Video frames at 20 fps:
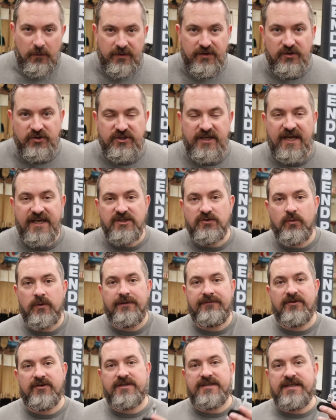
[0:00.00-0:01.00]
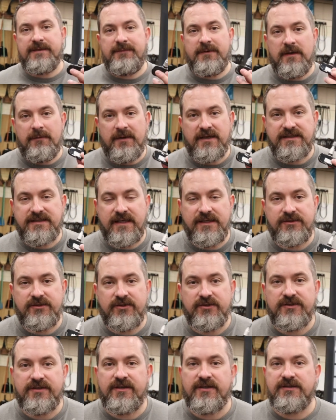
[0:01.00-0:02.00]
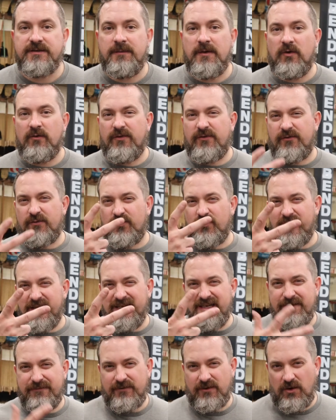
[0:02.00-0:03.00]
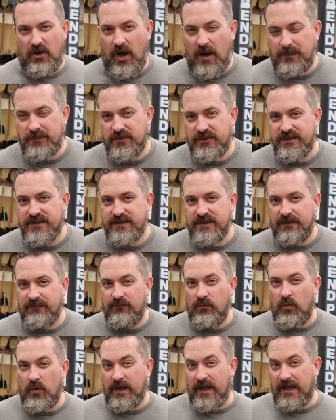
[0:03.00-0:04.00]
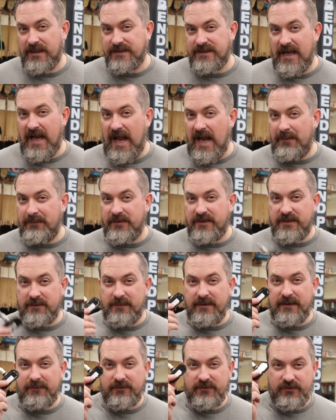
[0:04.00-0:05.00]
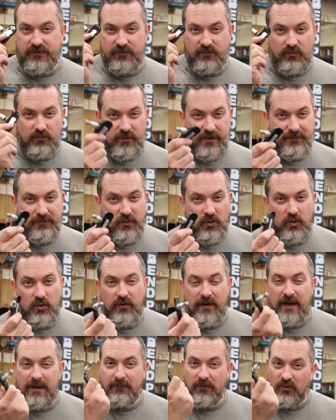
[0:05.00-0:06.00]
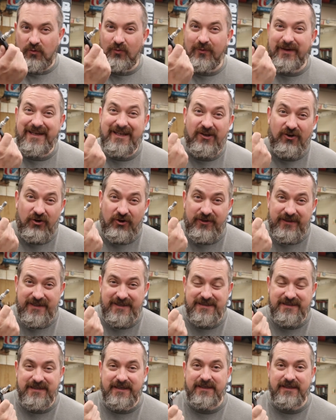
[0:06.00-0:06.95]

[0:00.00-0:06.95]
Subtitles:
Now, when you change one of your TPMS sensors, there's about three different options of what has to happen to be able to reprogram or relearn these